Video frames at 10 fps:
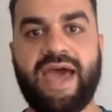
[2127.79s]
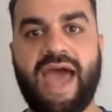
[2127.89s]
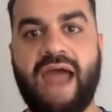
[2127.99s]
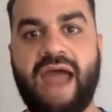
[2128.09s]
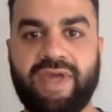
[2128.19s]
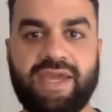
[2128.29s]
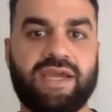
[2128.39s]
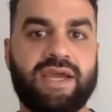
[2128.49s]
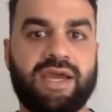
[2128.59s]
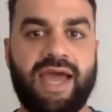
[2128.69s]

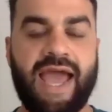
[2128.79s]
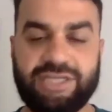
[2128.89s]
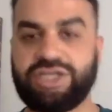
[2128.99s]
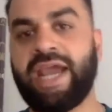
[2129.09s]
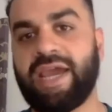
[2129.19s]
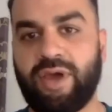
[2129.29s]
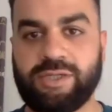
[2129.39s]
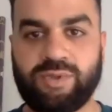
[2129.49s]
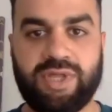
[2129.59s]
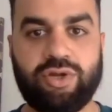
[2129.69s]
everything. Educate
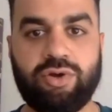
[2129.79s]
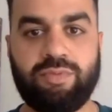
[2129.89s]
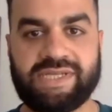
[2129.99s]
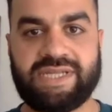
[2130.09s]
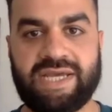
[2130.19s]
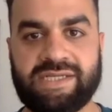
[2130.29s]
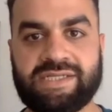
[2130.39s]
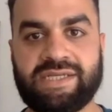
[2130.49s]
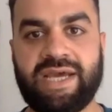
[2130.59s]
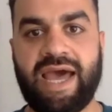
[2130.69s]
those within your
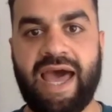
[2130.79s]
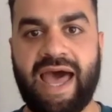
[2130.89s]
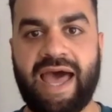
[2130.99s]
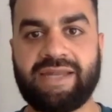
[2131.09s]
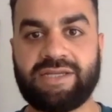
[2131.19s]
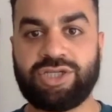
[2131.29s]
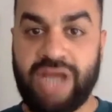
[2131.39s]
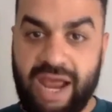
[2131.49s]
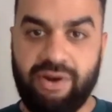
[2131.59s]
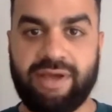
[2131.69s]
business and
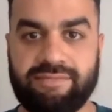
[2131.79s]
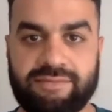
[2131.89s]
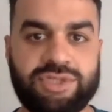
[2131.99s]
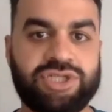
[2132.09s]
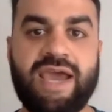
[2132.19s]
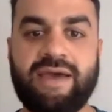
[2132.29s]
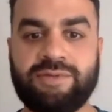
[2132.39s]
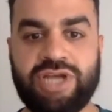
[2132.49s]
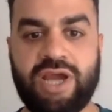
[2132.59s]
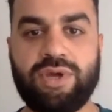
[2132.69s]
share it. Share
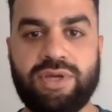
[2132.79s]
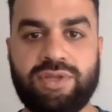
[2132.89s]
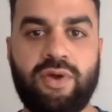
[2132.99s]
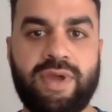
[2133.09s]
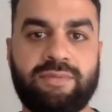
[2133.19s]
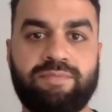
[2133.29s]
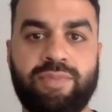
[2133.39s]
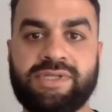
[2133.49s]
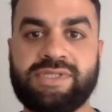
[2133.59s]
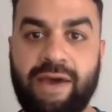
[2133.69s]
what you're doing,
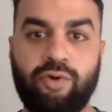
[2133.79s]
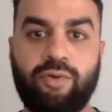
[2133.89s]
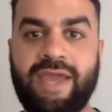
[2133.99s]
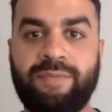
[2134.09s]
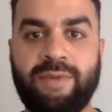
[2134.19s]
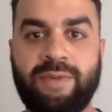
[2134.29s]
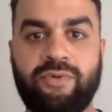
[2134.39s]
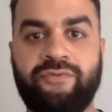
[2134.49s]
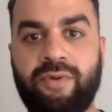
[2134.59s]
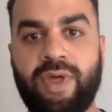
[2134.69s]
because that will make people
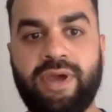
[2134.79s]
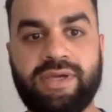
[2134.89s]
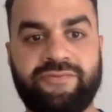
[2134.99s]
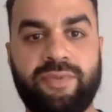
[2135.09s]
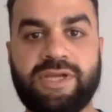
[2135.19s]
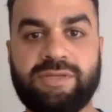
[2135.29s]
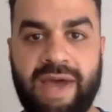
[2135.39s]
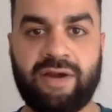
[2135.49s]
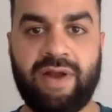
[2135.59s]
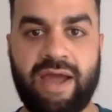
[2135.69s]
from those
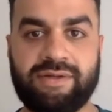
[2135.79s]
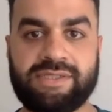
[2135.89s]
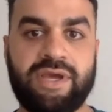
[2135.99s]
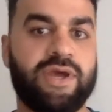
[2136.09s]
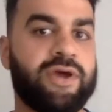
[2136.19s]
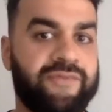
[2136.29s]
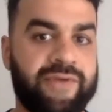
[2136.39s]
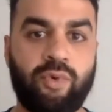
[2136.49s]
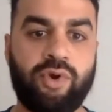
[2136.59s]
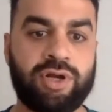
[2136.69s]
backgrounds
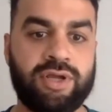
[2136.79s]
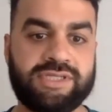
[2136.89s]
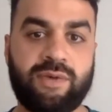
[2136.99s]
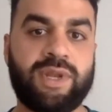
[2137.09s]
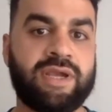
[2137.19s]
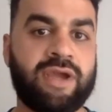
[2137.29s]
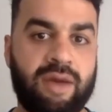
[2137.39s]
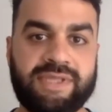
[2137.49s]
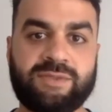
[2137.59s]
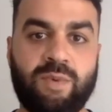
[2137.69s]
feel more inclusive. That when they come
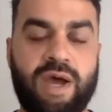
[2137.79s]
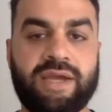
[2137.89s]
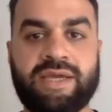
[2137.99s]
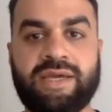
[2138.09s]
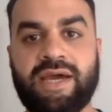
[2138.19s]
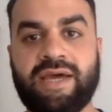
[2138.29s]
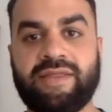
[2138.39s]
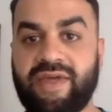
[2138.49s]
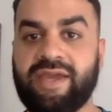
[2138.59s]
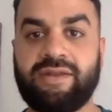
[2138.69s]
into work,
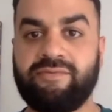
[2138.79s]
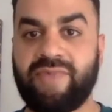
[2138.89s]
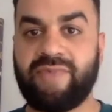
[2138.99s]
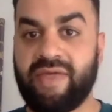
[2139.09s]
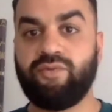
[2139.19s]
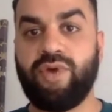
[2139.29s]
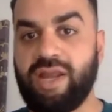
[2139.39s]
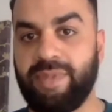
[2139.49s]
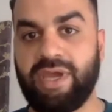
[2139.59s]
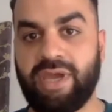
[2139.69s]
that they can
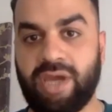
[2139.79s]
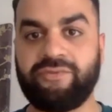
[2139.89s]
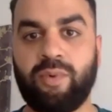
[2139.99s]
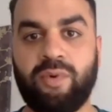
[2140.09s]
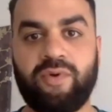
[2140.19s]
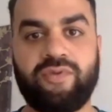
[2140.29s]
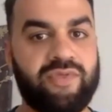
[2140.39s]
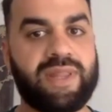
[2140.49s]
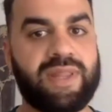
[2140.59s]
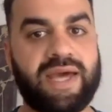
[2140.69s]
really be comfortable
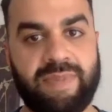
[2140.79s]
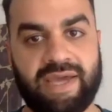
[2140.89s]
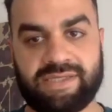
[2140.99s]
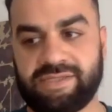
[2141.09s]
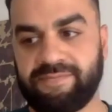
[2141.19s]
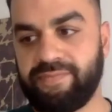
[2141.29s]
within that space.